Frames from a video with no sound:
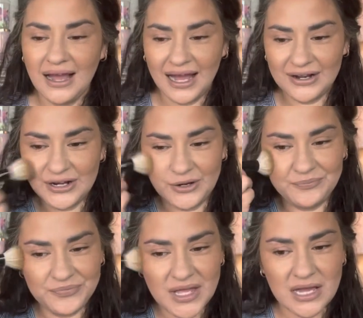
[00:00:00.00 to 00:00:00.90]
I don't know.
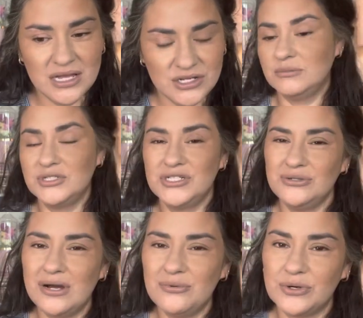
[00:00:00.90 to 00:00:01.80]

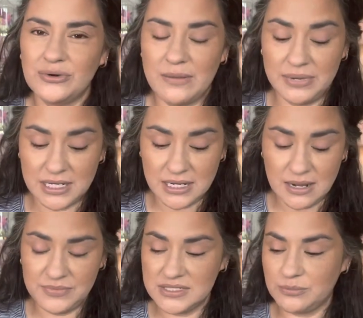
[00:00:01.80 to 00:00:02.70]
Do I regret picking
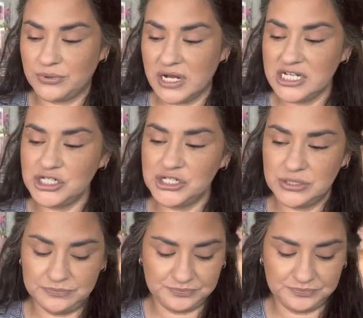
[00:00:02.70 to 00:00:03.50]
up this brush?